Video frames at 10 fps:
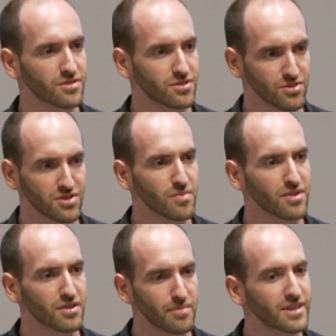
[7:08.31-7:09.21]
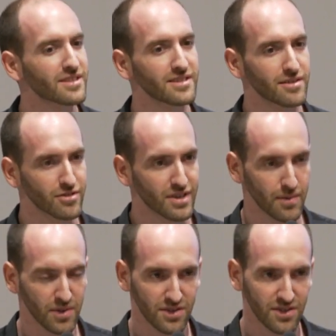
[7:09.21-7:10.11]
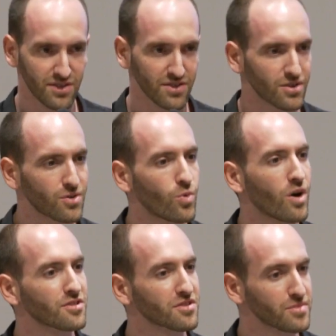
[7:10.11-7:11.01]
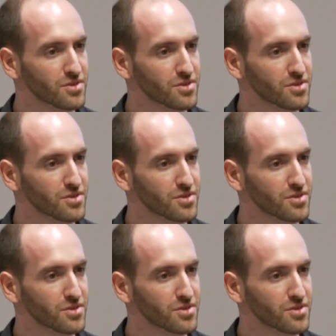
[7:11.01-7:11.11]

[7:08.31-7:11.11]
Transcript: You know, something completely different happens. It's quantum.